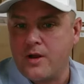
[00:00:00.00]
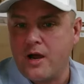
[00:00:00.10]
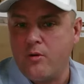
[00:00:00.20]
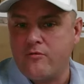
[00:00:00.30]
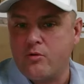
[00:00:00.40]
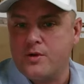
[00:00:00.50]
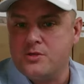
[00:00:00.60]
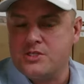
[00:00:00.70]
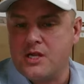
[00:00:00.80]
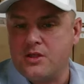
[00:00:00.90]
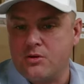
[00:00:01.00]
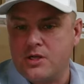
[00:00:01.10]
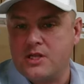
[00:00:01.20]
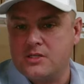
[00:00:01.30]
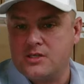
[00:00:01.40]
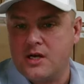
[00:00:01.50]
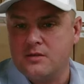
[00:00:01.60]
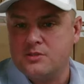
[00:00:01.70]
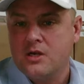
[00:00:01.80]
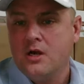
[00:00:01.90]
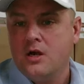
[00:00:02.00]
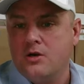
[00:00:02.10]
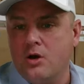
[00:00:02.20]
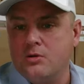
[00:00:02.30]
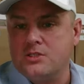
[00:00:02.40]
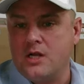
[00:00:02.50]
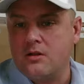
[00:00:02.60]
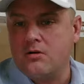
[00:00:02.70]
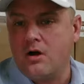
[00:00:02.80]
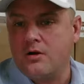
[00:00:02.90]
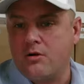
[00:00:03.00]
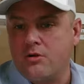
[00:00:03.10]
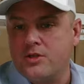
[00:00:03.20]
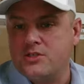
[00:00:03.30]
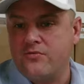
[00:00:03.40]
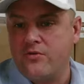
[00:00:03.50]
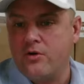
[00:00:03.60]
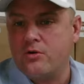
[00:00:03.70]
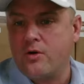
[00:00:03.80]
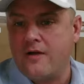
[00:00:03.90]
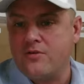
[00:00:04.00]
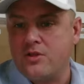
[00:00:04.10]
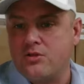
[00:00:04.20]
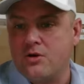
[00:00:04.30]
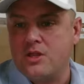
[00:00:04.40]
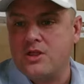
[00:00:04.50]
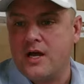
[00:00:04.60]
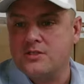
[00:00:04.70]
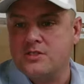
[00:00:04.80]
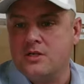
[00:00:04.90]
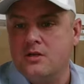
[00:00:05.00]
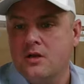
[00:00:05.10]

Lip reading: However, when you say 30,000 items, no seller on earth is photographing 30,000